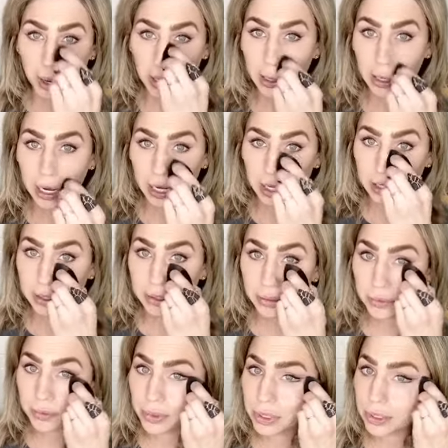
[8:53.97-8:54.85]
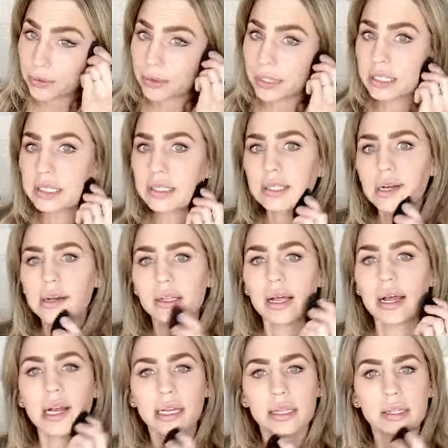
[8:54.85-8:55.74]
And one of the reasons I
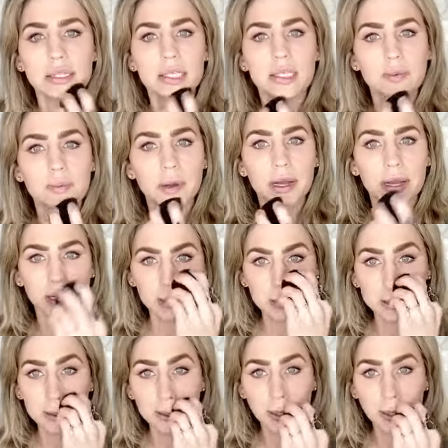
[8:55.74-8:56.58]
like this sponge